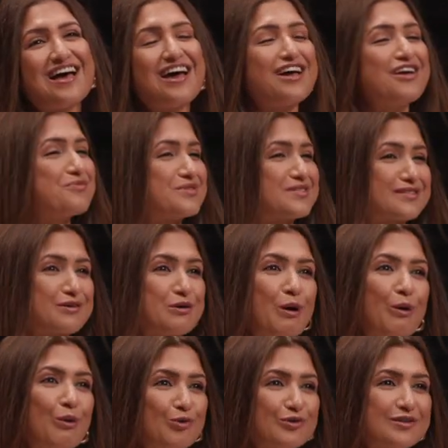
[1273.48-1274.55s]
And it was
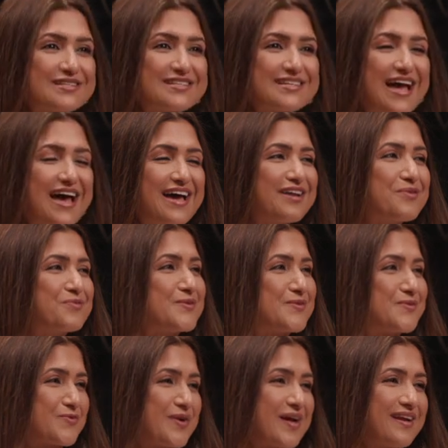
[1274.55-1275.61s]
cold and it
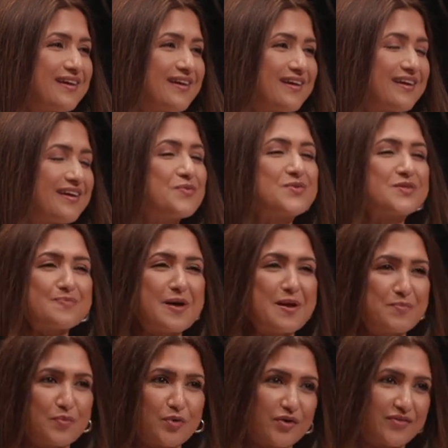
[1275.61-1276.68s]
was raining. It was
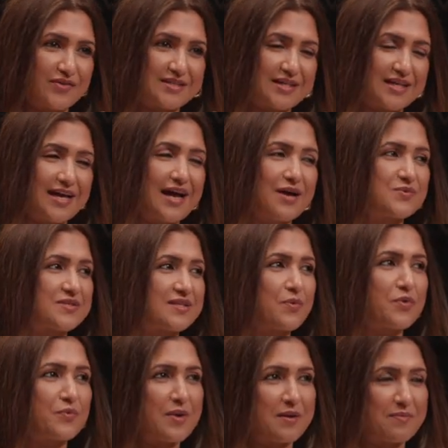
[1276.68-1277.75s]
my birthday. I was
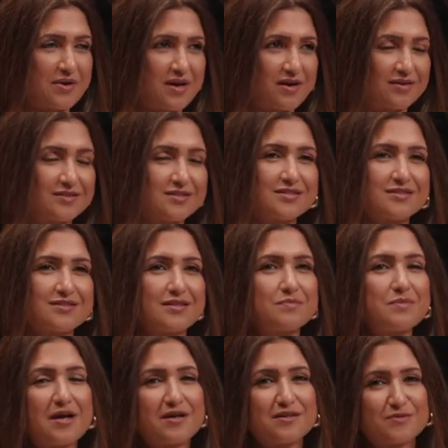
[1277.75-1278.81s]
there with my parents
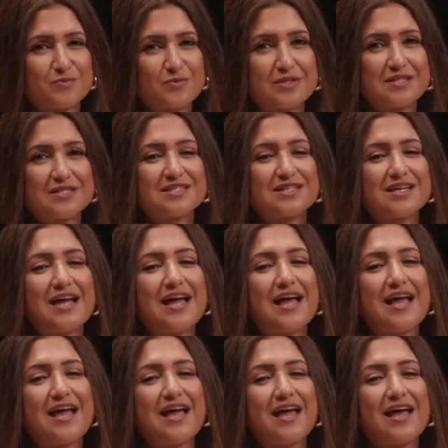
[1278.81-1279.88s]
and my husband.
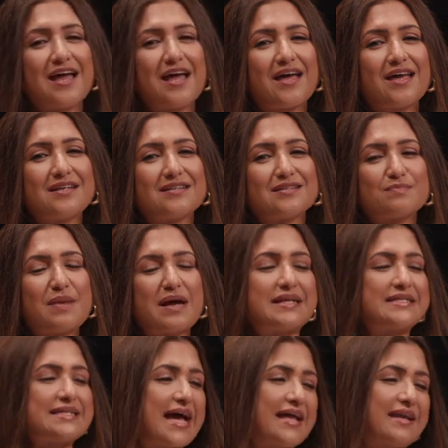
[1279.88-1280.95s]
And
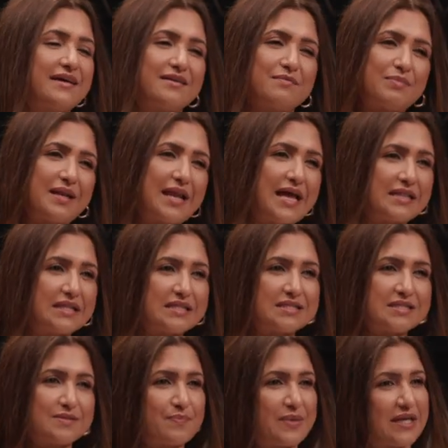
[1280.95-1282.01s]
my dad had planned
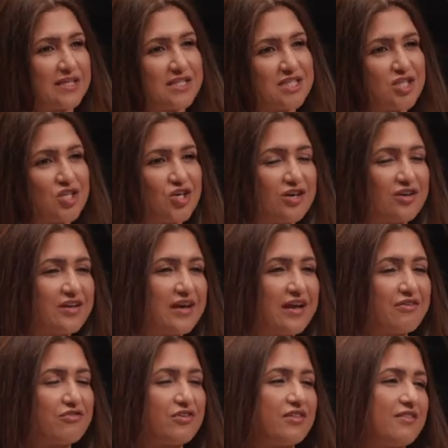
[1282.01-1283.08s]
this big dinner and
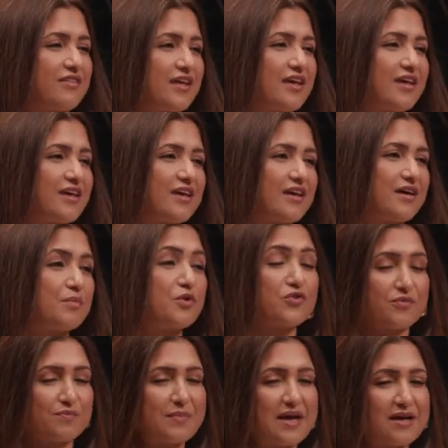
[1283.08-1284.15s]
everything,
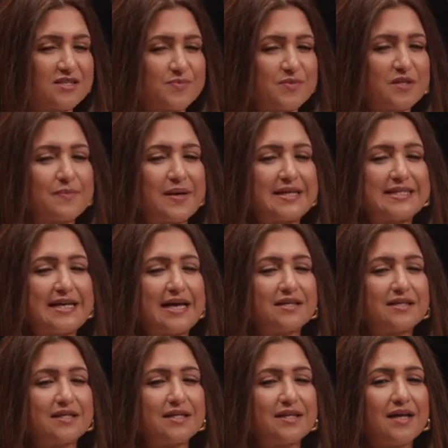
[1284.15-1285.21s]
both my husband and my
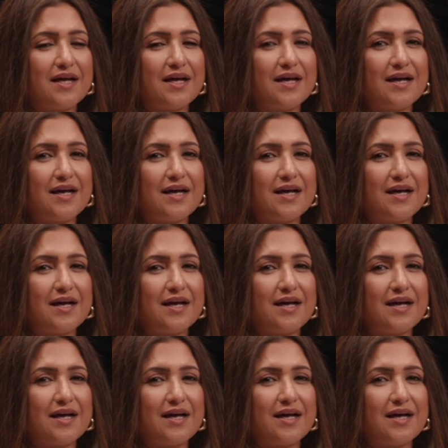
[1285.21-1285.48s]
dad. And